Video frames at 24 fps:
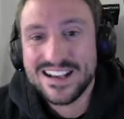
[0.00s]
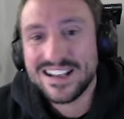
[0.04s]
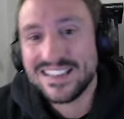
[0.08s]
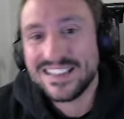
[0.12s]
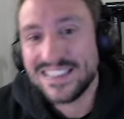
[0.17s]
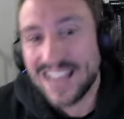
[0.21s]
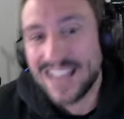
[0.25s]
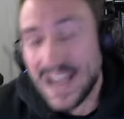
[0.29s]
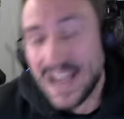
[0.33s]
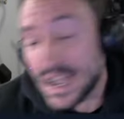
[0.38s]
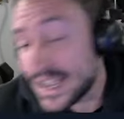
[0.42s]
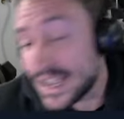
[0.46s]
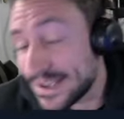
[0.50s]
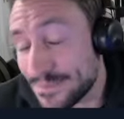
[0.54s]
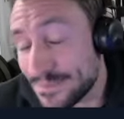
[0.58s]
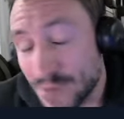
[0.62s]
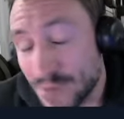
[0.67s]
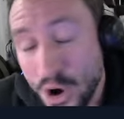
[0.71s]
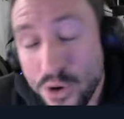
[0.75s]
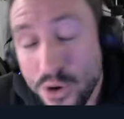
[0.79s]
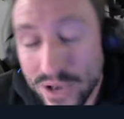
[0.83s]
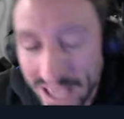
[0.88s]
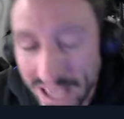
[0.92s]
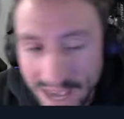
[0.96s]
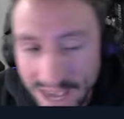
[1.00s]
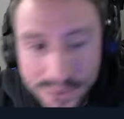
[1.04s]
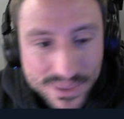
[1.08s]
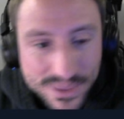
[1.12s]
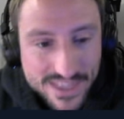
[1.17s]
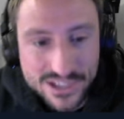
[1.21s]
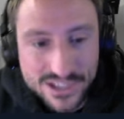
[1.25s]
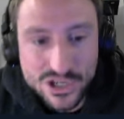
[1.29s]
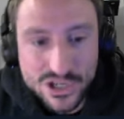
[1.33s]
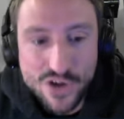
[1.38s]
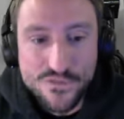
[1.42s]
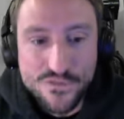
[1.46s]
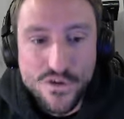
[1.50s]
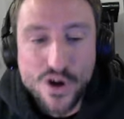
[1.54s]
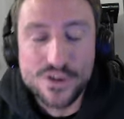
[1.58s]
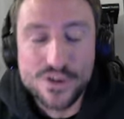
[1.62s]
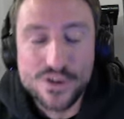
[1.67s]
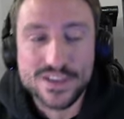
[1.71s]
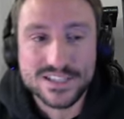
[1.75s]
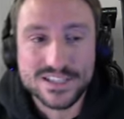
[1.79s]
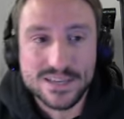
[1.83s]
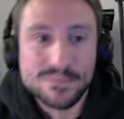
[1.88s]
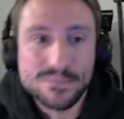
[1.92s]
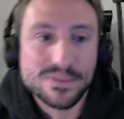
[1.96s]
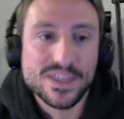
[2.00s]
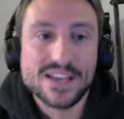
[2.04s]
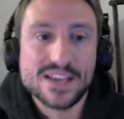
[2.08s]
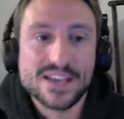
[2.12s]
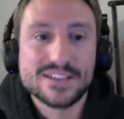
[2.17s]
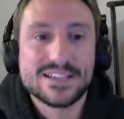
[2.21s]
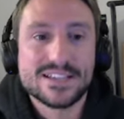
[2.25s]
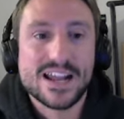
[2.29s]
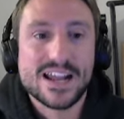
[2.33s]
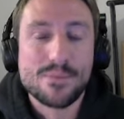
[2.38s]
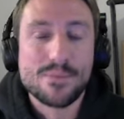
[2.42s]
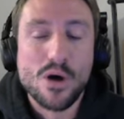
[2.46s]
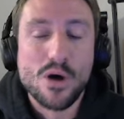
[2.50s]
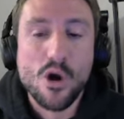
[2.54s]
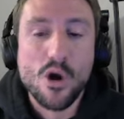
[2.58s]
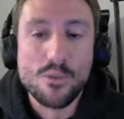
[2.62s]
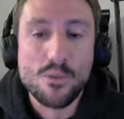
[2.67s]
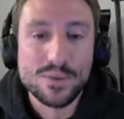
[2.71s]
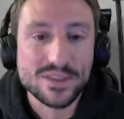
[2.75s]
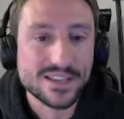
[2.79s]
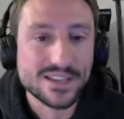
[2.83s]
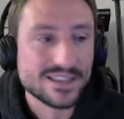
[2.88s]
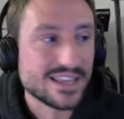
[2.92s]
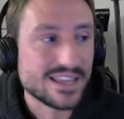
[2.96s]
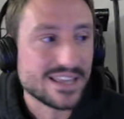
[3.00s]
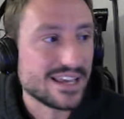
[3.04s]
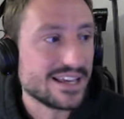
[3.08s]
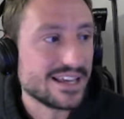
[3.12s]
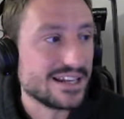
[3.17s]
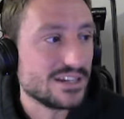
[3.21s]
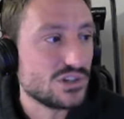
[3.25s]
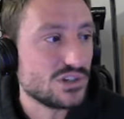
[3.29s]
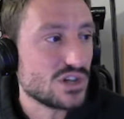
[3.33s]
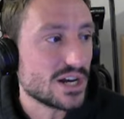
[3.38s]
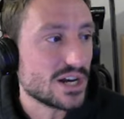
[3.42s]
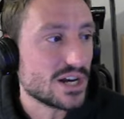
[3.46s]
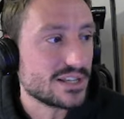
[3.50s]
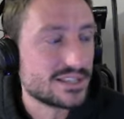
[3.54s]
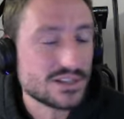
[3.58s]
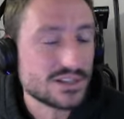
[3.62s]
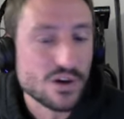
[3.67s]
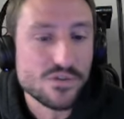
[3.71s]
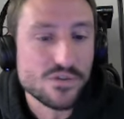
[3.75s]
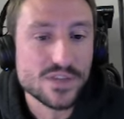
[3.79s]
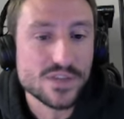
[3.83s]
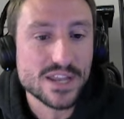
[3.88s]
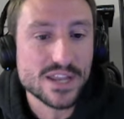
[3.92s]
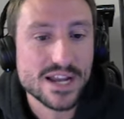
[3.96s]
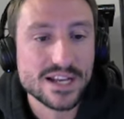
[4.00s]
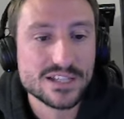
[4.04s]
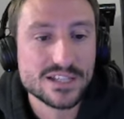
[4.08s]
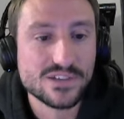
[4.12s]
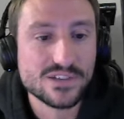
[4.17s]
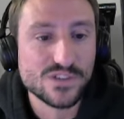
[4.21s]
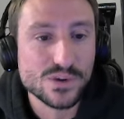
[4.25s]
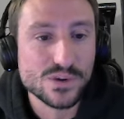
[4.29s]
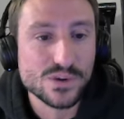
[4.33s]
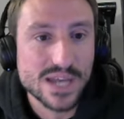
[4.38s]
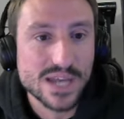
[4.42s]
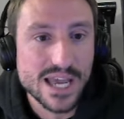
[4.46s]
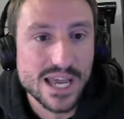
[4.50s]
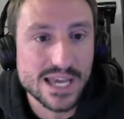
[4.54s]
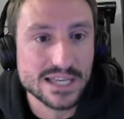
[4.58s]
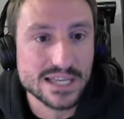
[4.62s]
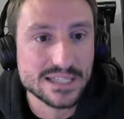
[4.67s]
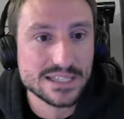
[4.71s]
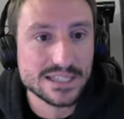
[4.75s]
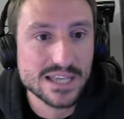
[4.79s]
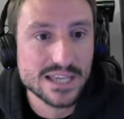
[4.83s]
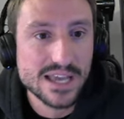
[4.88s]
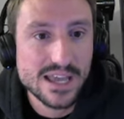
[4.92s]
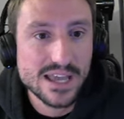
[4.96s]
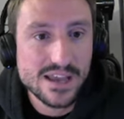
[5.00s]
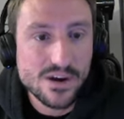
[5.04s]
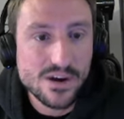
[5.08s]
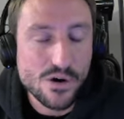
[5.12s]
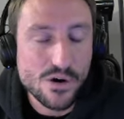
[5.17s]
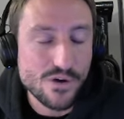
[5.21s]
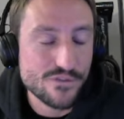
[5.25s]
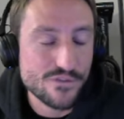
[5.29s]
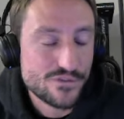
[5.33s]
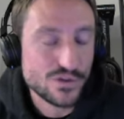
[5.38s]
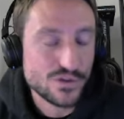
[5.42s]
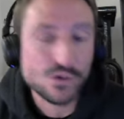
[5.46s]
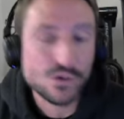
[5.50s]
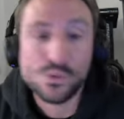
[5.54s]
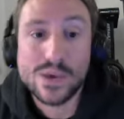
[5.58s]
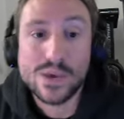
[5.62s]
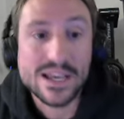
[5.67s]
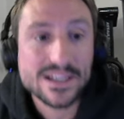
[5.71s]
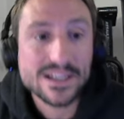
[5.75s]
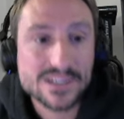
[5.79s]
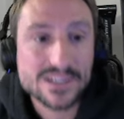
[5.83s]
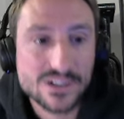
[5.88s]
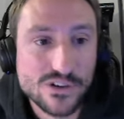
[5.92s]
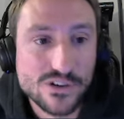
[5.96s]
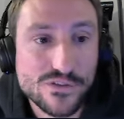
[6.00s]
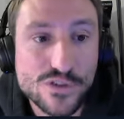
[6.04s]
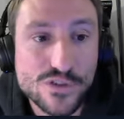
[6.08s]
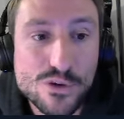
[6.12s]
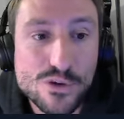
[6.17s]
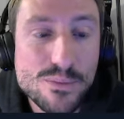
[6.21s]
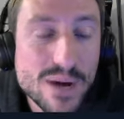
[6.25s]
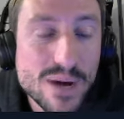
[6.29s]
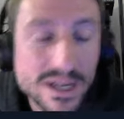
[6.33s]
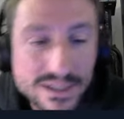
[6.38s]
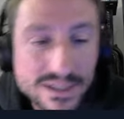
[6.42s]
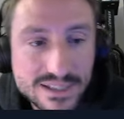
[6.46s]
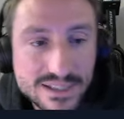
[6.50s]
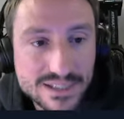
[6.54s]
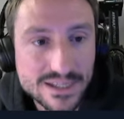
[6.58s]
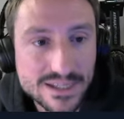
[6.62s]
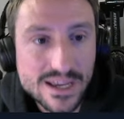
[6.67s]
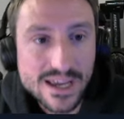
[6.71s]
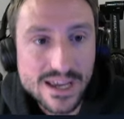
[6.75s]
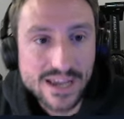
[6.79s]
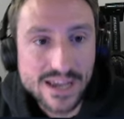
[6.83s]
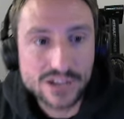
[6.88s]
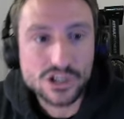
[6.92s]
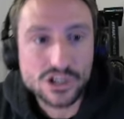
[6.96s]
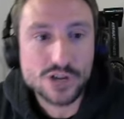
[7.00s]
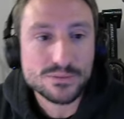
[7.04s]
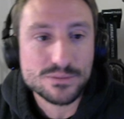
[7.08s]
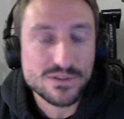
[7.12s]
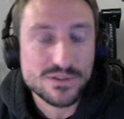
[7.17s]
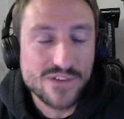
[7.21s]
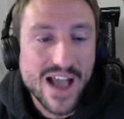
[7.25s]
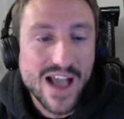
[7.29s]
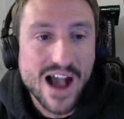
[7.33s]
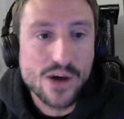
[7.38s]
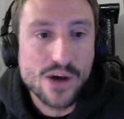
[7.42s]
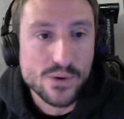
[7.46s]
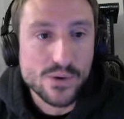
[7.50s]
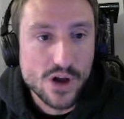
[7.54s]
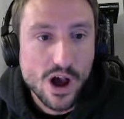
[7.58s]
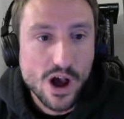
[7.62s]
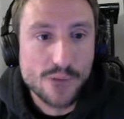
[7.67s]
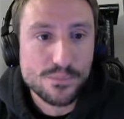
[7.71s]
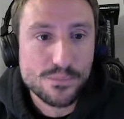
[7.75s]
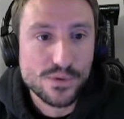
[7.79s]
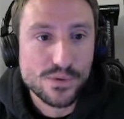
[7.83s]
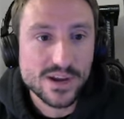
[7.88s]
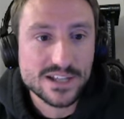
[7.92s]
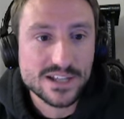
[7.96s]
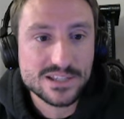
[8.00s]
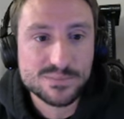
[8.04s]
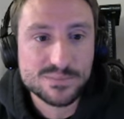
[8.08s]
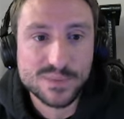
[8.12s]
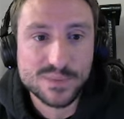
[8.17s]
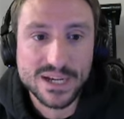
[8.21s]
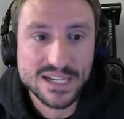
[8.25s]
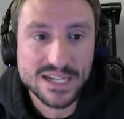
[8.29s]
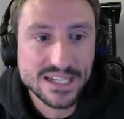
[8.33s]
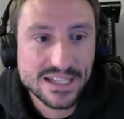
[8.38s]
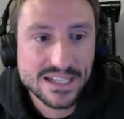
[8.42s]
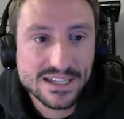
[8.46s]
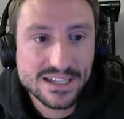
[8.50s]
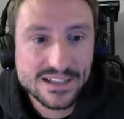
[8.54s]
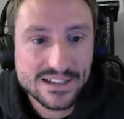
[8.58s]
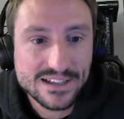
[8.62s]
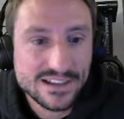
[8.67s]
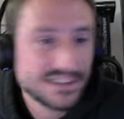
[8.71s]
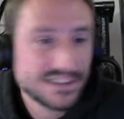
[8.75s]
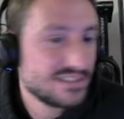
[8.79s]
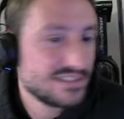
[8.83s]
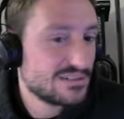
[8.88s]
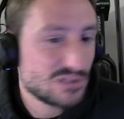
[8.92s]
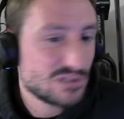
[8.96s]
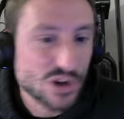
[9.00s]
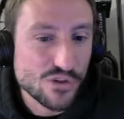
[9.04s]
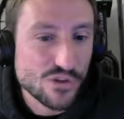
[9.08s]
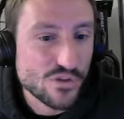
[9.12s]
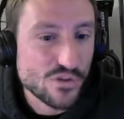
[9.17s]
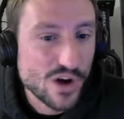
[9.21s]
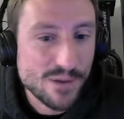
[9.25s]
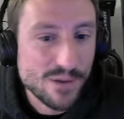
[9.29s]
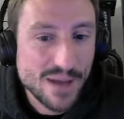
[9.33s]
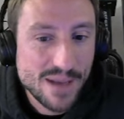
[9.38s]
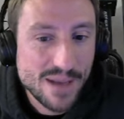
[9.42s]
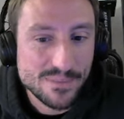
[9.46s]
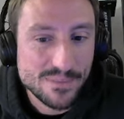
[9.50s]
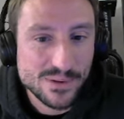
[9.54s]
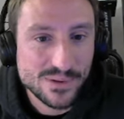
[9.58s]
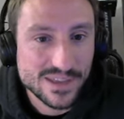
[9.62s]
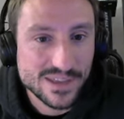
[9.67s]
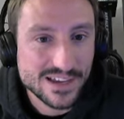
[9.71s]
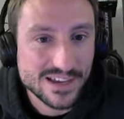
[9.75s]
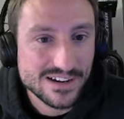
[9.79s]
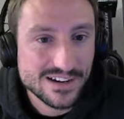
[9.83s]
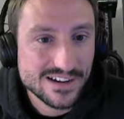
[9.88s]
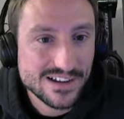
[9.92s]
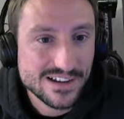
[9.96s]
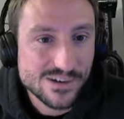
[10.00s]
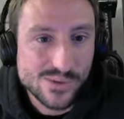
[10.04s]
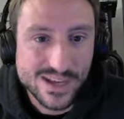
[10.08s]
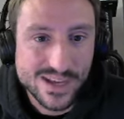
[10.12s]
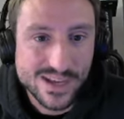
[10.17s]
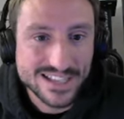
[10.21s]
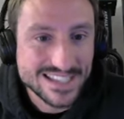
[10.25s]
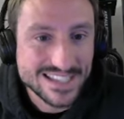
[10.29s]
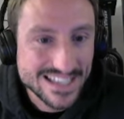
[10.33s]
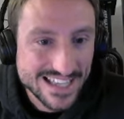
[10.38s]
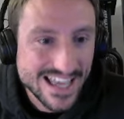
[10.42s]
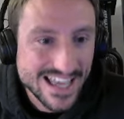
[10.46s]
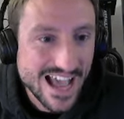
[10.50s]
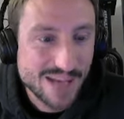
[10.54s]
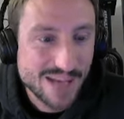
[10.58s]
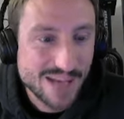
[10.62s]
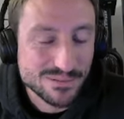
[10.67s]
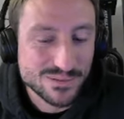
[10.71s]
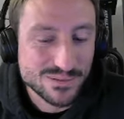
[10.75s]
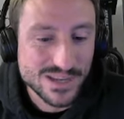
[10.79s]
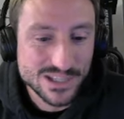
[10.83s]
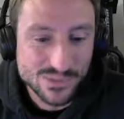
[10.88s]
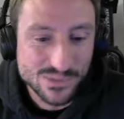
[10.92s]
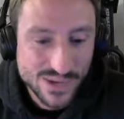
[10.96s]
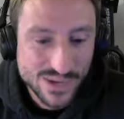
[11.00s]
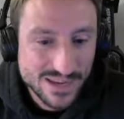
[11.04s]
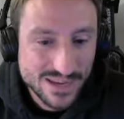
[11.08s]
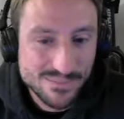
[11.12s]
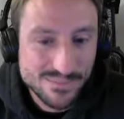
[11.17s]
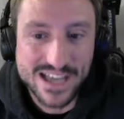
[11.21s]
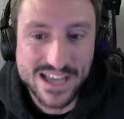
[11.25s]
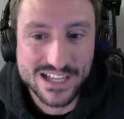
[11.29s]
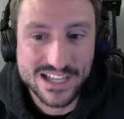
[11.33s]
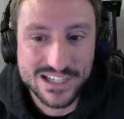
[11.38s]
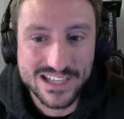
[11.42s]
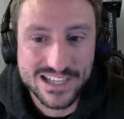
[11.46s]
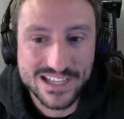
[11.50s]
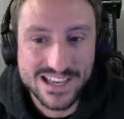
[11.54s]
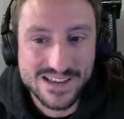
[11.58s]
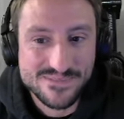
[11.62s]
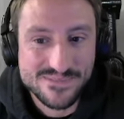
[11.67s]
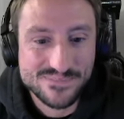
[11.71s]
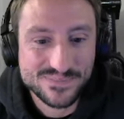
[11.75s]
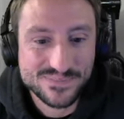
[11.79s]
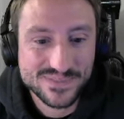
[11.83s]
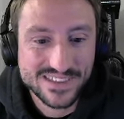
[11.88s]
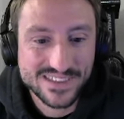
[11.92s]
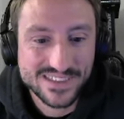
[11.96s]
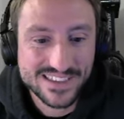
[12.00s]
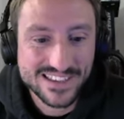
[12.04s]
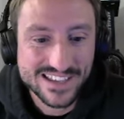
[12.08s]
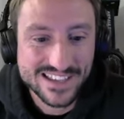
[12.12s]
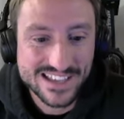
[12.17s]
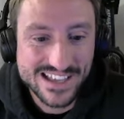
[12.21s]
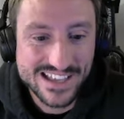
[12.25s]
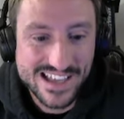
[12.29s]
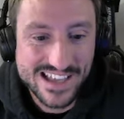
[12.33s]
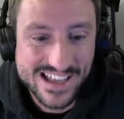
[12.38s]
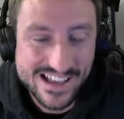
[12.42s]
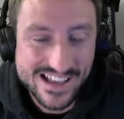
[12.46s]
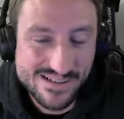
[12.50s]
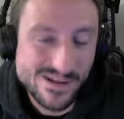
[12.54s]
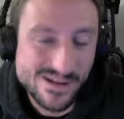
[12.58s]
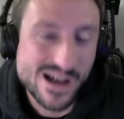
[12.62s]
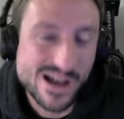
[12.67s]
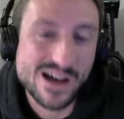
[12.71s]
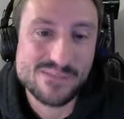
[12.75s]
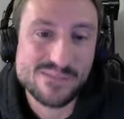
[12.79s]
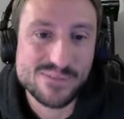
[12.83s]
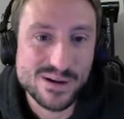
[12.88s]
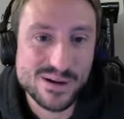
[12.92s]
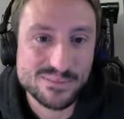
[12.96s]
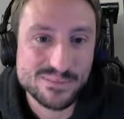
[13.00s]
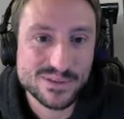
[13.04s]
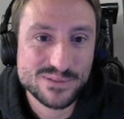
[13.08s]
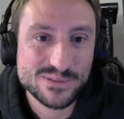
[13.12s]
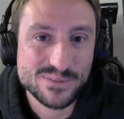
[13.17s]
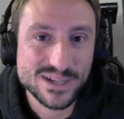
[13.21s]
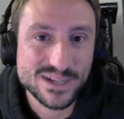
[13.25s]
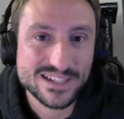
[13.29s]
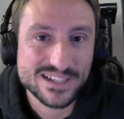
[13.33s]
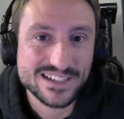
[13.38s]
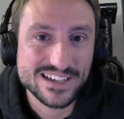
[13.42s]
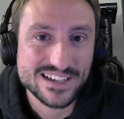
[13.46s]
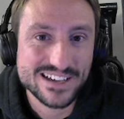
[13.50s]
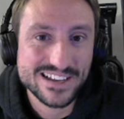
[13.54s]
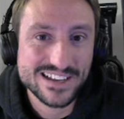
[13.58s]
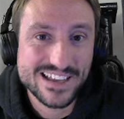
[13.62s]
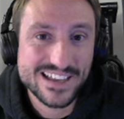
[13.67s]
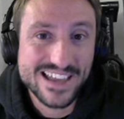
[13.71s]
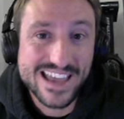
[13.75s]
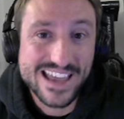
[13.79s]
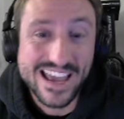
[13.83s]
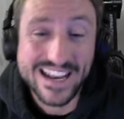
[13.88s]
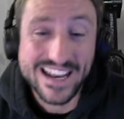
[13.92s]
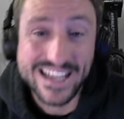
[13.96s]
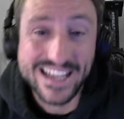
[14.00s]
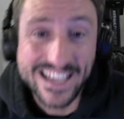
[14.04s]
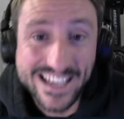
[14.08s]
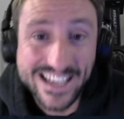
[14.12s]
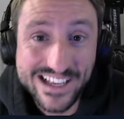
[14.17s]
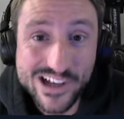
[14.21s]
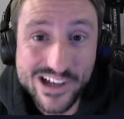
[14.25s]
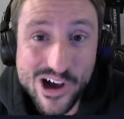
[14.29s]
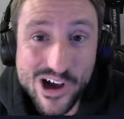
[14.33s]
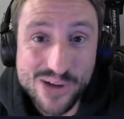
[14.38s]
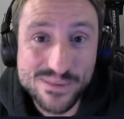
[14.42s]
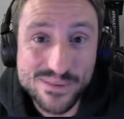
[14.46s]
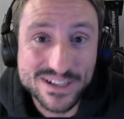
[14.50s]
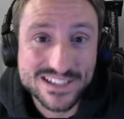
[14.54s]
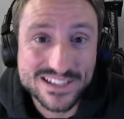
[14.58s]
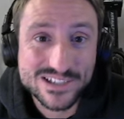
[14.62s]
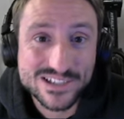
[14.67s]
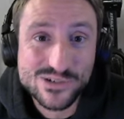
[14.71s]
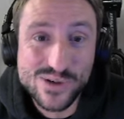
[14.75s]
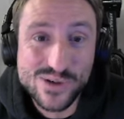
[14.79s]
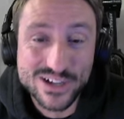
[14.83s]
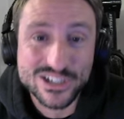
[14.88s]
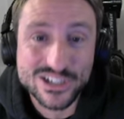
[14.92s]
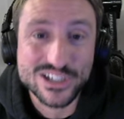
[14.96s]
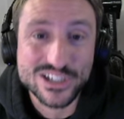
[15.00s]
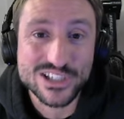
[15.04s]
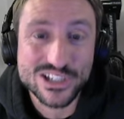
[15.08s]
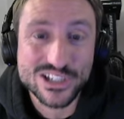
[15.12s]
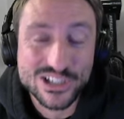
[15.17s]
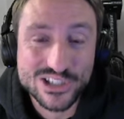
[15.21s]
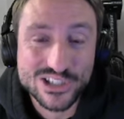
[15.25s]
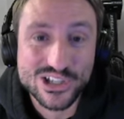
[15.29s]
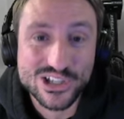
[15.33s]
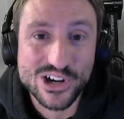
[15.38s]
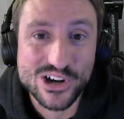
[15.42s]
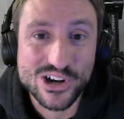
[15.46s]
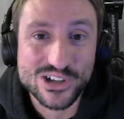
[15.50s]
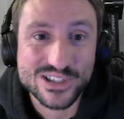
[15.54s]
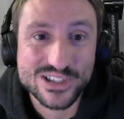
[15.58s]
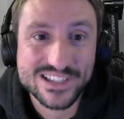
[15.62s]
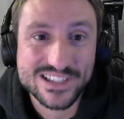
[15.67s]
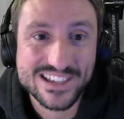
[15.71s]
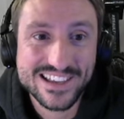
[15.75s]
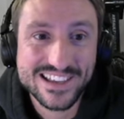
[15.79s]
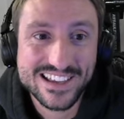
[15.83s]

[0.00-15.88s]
I am okay with it so far. There's some things that I'm hoping that they can adjust over the next few days or a few weeks or a few months in terms of how it operates, but so far I'm happy with it. We can see the cap space. We can make a team. I'm pumped. But any comments, questions, concerns,